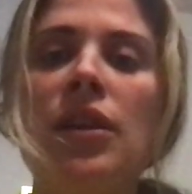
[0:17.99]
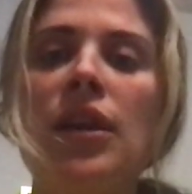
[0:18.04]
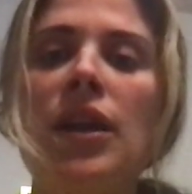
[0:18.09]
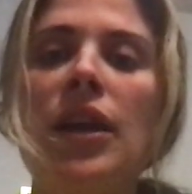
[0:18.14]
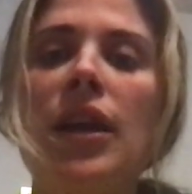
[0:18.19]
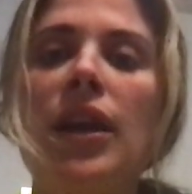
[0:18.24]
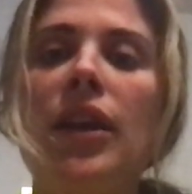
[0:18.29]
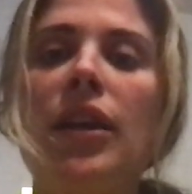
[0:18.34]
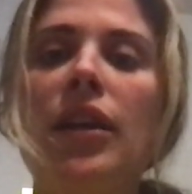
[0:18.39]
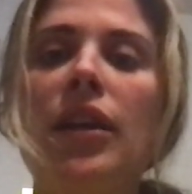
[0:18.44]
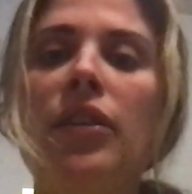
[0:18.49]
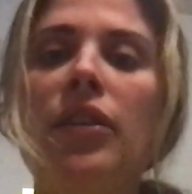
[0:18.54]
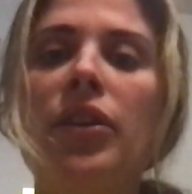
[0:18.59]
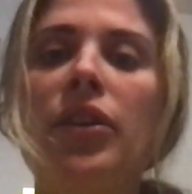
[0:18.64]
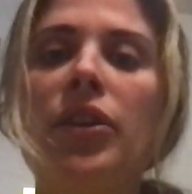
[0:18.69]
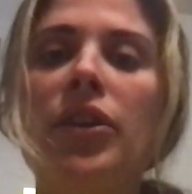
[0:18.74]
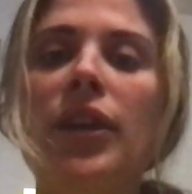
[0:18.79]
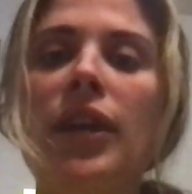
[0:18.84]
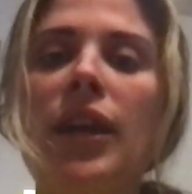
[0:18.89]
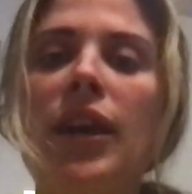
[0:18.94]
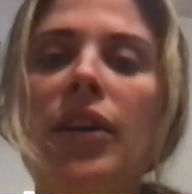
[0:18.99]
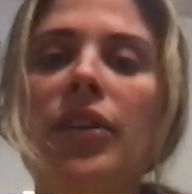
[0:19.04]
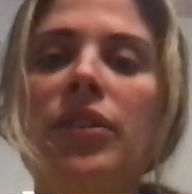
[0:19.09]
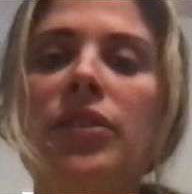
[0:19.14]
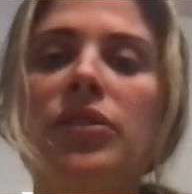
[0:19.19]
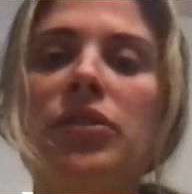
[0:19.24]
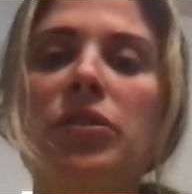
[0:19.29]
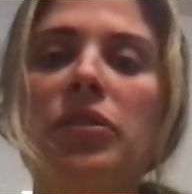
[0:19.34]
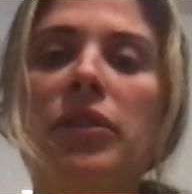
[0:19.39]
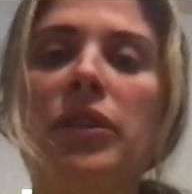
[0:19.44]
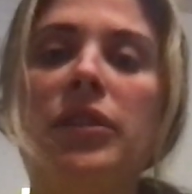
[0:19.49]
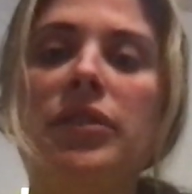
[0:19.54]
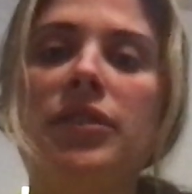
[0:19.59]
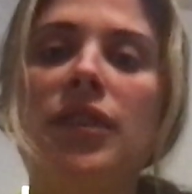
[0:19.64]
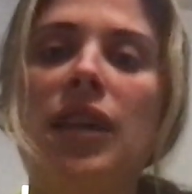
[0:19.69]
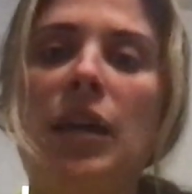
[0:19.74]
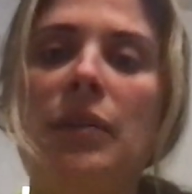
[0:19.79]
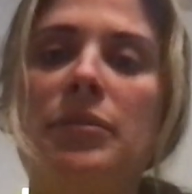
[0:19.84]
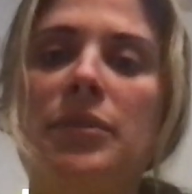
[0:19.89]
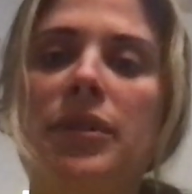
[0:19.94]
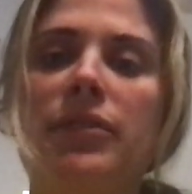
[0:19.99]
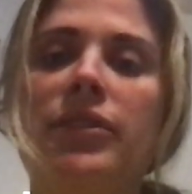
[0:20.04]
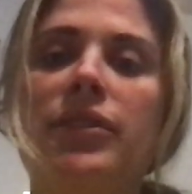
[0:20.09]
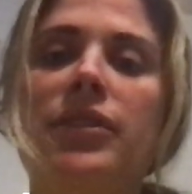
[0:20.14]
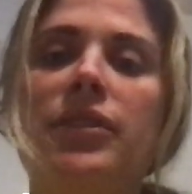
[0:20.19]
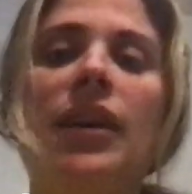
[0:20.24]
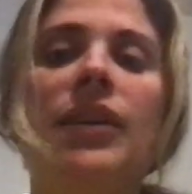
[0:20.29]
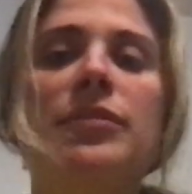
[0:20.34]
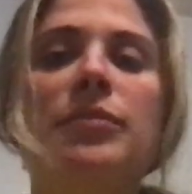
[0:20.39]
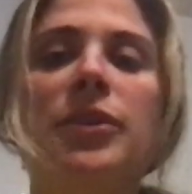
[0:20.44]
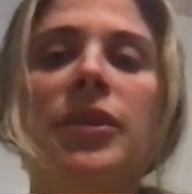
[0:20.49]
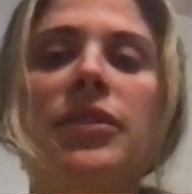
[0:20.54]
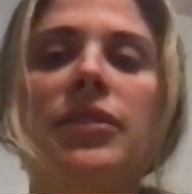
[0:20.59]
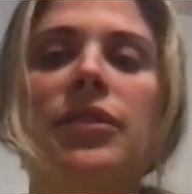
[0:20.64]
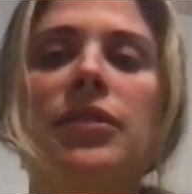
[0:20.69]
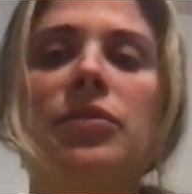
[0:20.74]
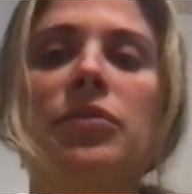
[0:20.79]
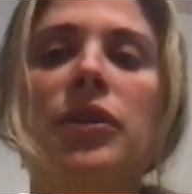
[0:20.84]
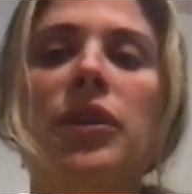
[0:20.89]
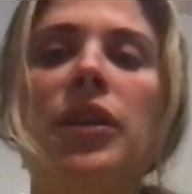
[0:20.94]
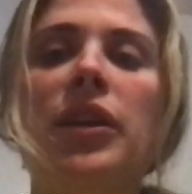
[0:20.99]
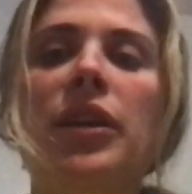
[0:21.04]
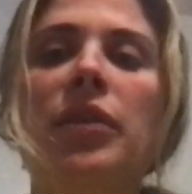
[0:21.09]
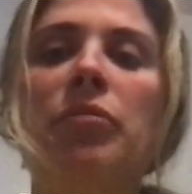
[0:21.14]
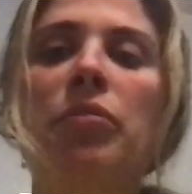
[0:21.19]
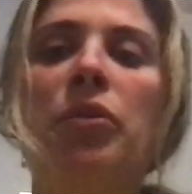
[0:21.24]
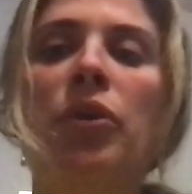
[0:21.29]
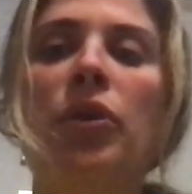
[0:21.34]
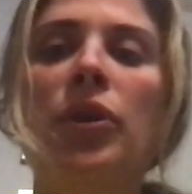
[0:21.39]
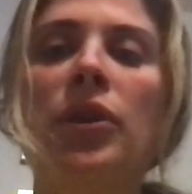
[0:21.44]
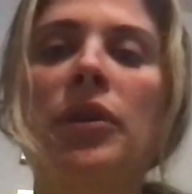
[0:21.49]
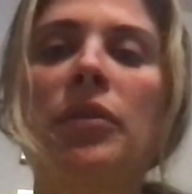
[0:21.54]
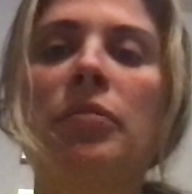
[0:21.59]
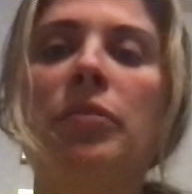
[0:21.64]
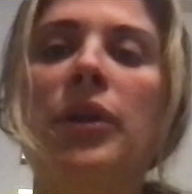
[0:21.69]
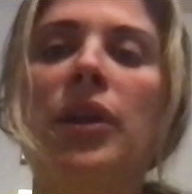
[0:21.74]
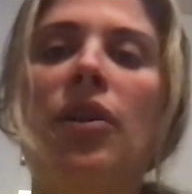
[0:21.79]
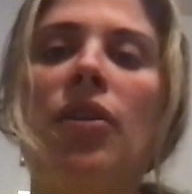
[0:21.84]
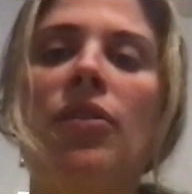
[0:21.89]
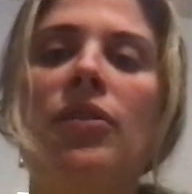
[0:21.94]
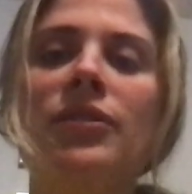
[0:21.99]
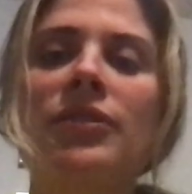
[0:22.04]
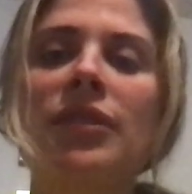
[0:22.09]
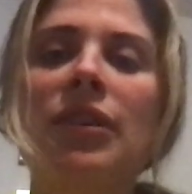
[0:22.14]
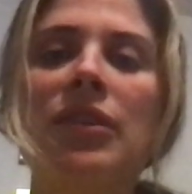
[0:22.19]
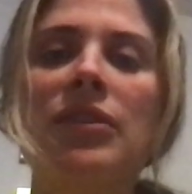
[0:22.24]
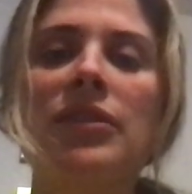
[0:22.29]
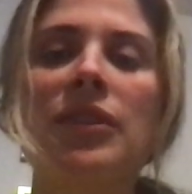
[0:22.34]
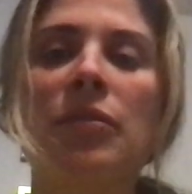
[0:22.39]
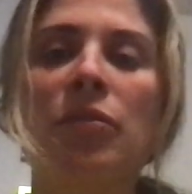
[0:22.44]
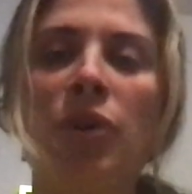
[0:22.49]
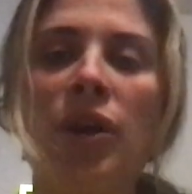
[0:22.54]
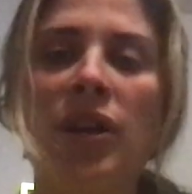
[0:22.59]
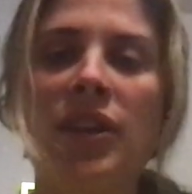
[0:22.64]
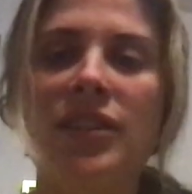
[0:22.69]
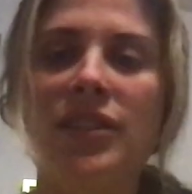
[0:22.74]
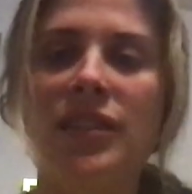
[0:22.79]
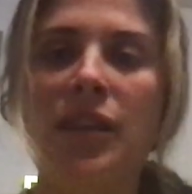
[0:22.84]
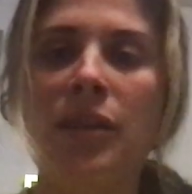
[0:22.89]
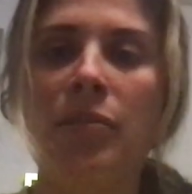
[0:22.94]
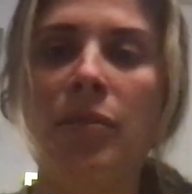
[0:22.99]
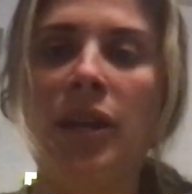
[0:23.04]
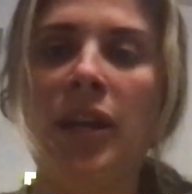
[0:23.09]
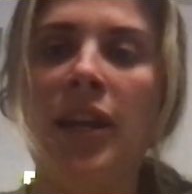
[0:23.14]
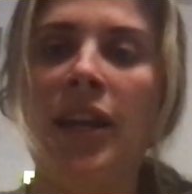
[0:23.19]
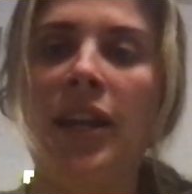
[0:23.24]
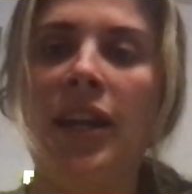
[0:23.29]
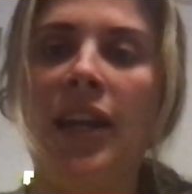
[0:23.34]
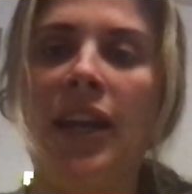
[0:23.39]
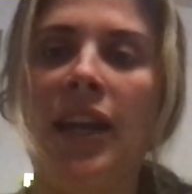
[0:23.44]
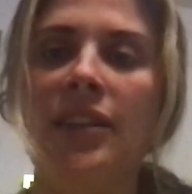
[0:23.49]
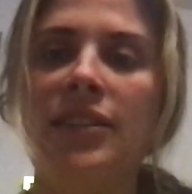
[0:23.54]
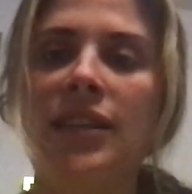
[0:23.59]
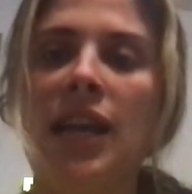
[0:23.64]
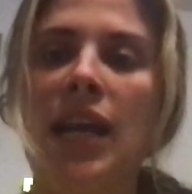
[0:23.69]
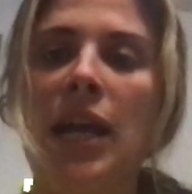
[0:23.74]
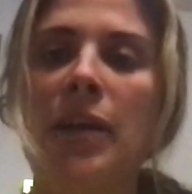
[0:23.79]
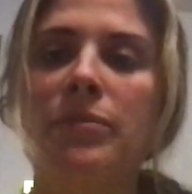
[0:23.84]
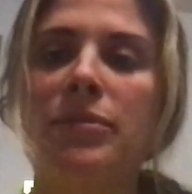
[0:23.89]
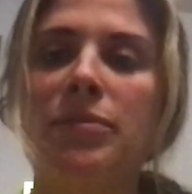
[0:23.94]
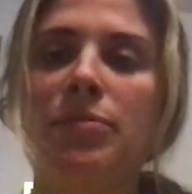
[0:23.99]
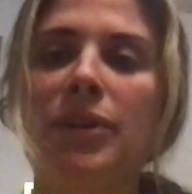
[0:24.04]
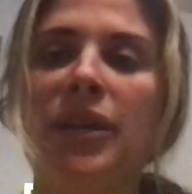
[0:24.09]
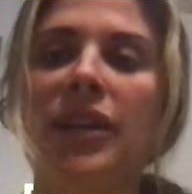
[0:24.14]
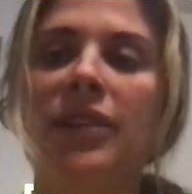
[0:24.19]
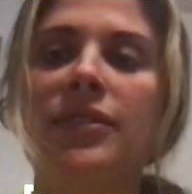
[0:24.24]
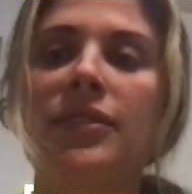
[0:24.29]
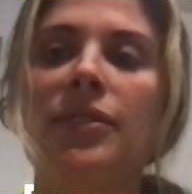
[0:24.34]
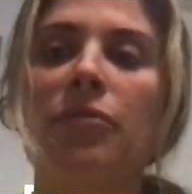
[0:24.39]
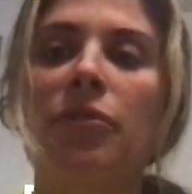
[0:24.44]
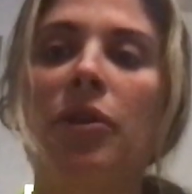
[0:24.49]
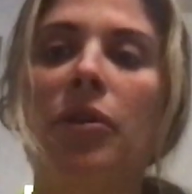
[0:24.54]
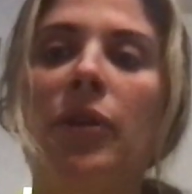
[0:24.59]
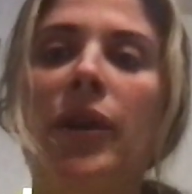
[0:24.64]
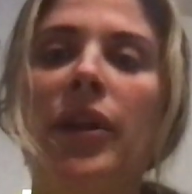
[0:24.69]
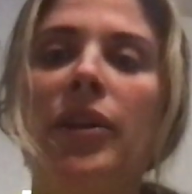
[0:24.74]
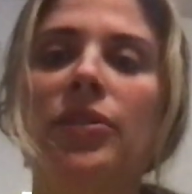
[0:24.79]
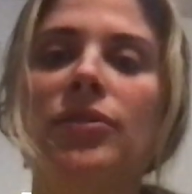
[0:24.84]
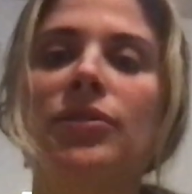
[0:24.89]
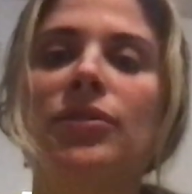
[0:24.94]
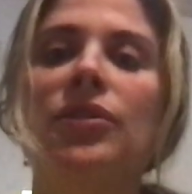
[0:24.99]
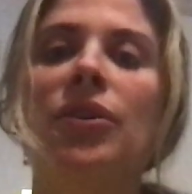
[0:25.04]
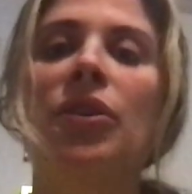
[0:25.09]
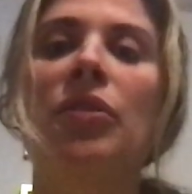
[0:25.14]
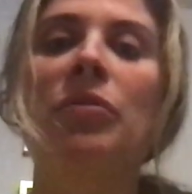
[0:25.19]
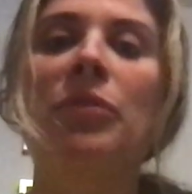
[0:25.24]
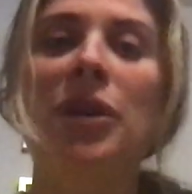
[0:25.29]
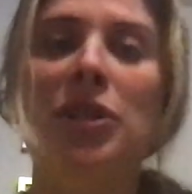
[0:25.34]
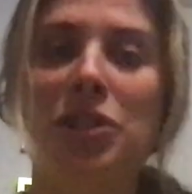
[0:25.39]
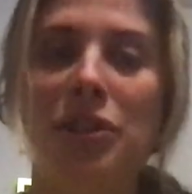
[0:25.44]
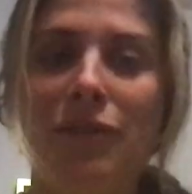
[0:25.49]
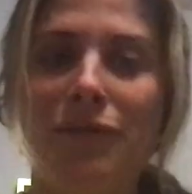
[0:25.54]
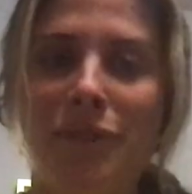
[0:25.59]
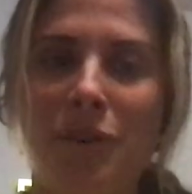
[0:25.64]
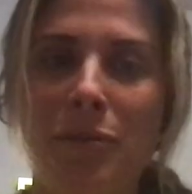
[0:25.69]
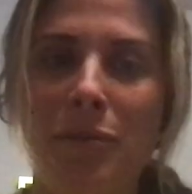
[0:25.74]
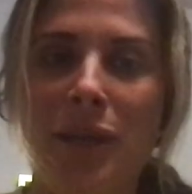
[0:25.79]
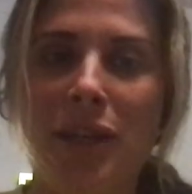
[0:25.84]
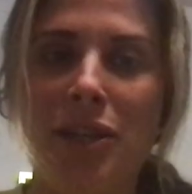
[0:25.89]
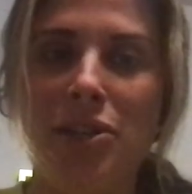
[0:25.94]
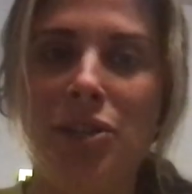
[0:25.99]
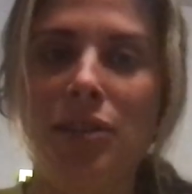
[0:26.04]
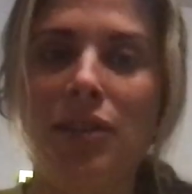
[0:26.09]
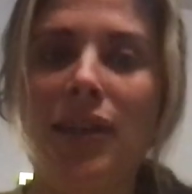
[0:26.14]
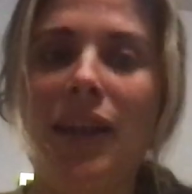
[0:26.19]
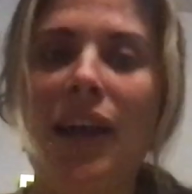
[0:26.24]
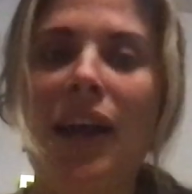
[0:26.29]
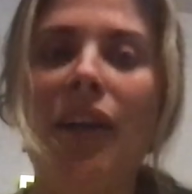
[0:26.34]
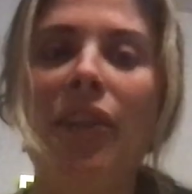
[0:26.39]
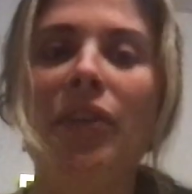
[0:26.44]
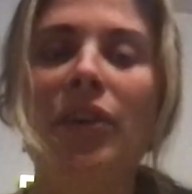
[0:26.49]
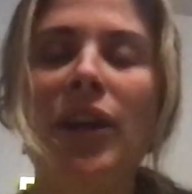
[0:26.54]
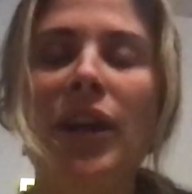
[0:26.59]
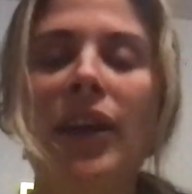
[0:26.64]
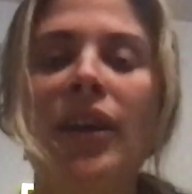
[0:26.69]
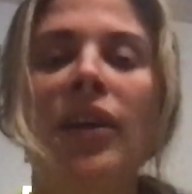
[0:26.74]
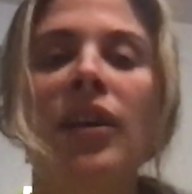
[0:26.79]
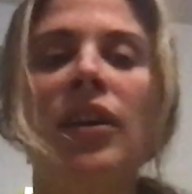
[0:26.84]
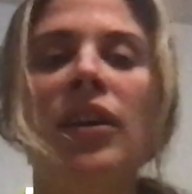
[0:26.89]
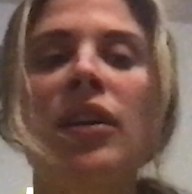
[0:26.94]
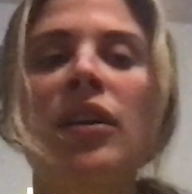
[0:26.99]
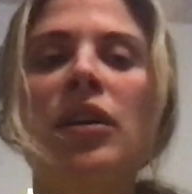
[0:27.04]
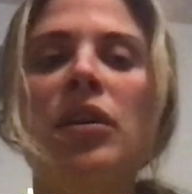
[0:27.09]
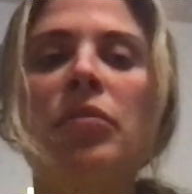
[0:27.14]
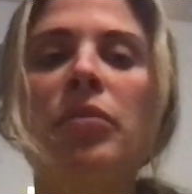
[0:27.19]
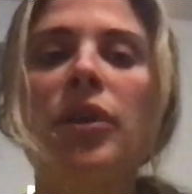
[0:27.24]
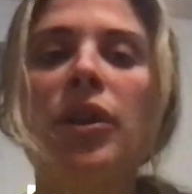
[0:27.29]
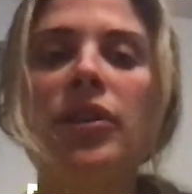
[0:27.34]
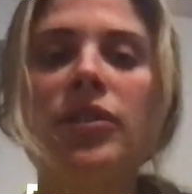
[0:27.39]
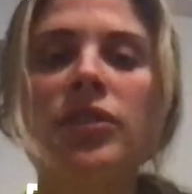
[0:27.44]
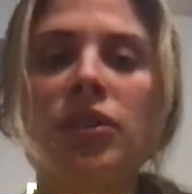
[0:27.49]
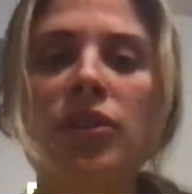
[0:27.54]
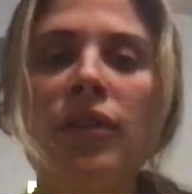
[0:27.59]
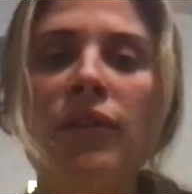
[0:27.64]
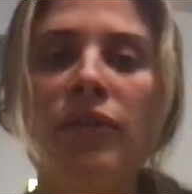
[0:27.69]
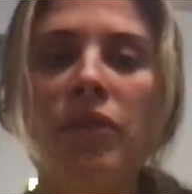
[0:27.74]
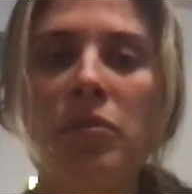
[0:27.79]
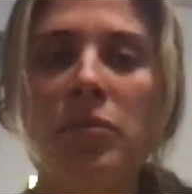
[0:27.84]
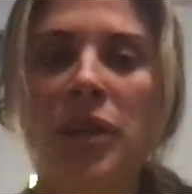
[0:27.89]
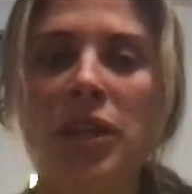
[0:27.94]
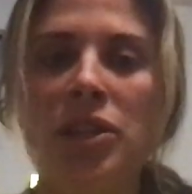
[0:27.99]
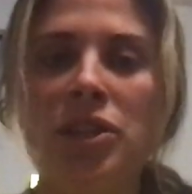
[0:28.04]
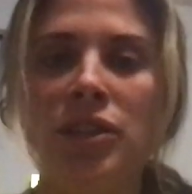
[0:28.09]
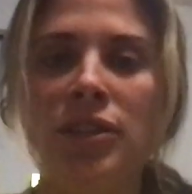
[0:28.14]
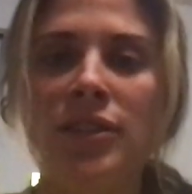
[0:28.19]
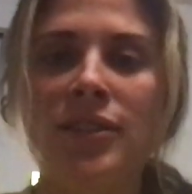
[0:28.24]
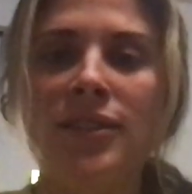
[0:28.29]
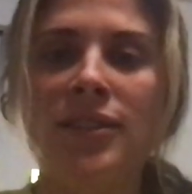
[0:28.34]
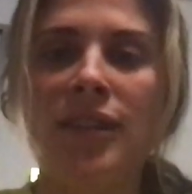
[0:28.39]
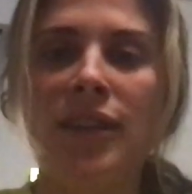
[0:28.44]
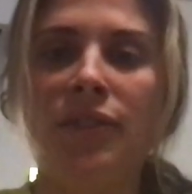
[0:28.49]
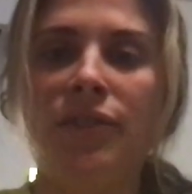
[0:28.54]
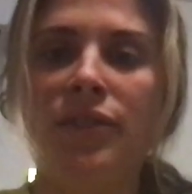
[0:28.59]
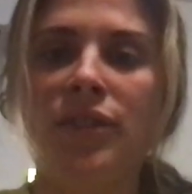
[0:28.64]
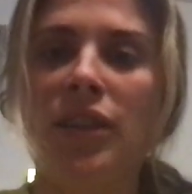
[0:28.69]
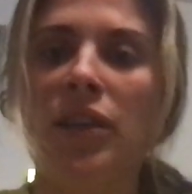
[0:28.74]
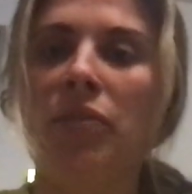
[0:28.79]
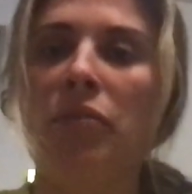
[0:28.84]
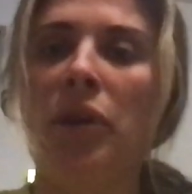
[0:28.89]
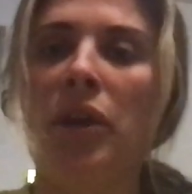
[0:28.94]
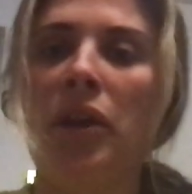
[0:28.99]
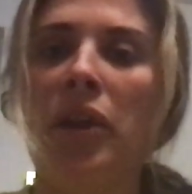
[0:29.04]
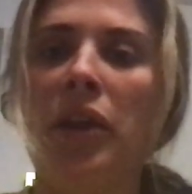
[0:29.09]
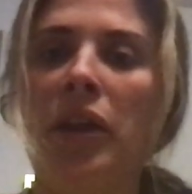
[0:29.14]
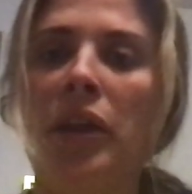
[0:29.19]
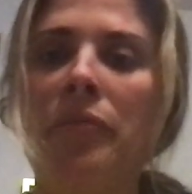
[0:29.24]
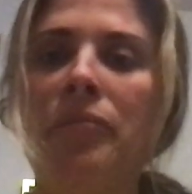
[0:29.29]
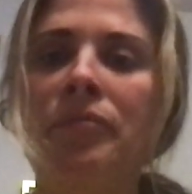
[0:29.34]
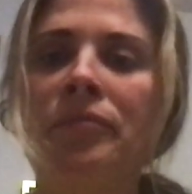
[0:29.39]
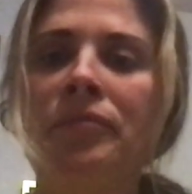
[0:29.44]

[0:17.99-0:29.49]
And learning how to do these types of assessments is really important, but also somewhat intimidating at times because it requires so much information gathering, but also information sifting, really.